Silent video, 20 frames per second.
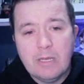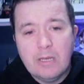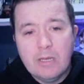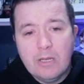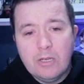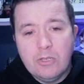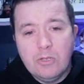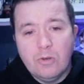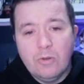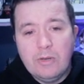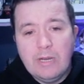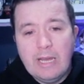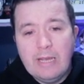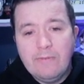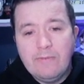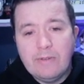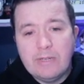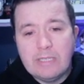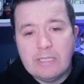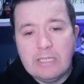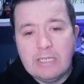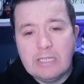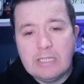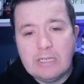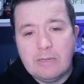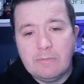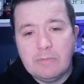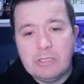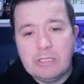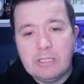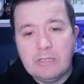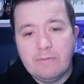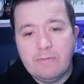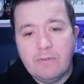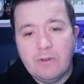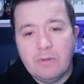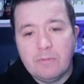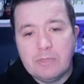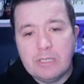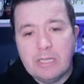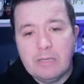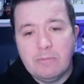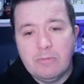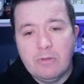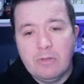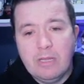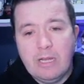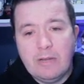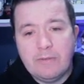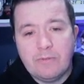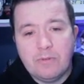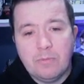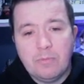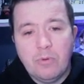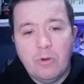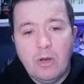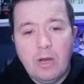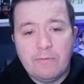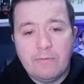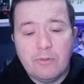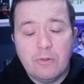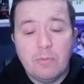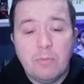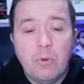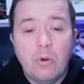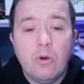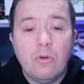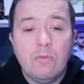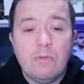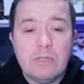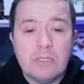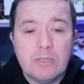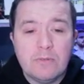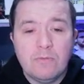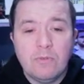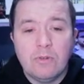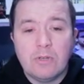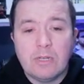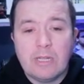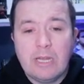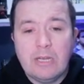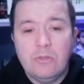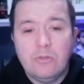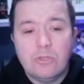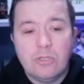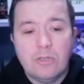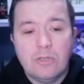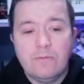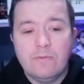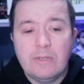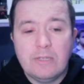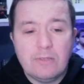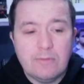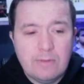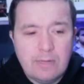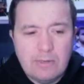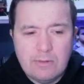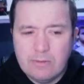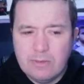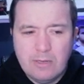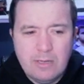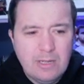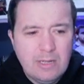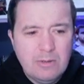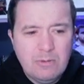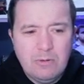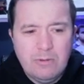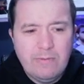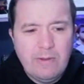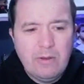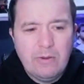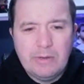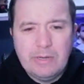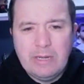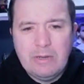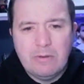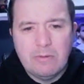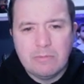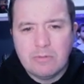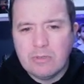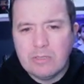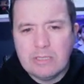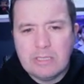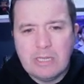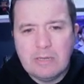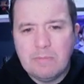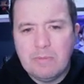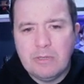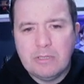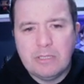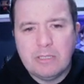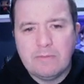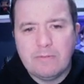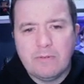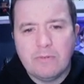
You're ninth in the C E T A Championship form table after after a poor recent run. Can you turn things around? Without a doubt, I'm going to stay positive.